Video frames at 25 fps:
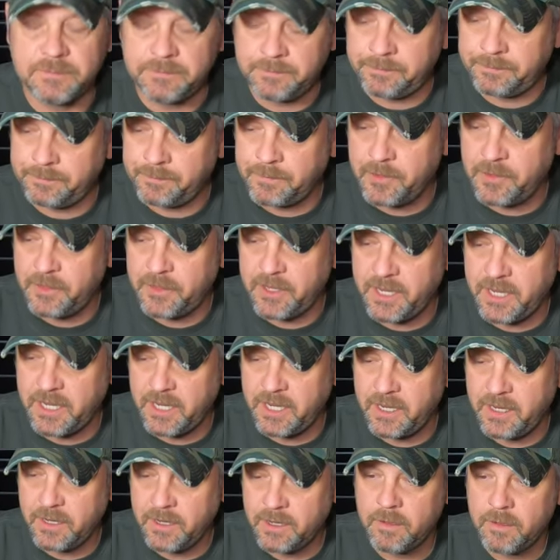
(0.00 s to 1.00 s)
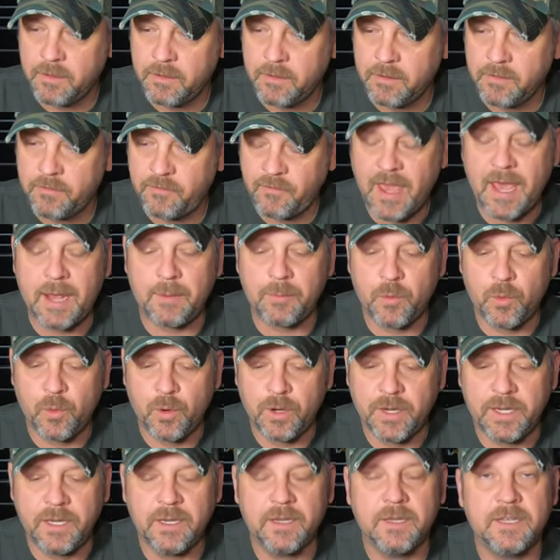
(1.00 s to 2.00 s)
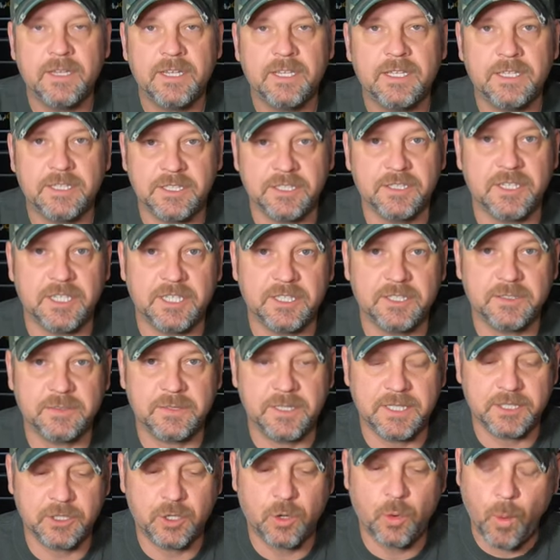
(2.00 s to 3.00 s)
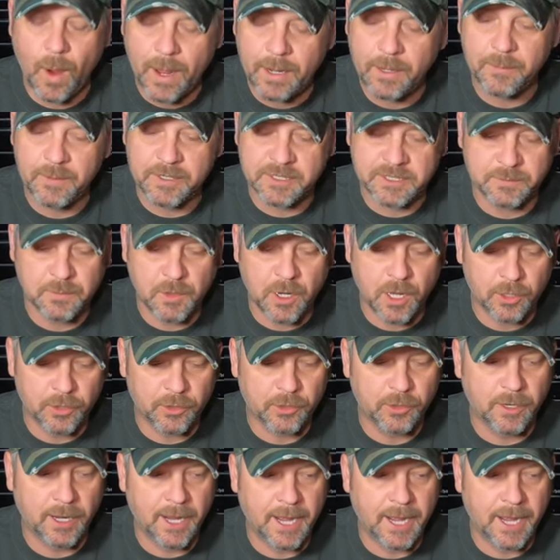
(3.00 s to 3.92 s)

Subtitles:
The FatBoy is quite a bit smaller,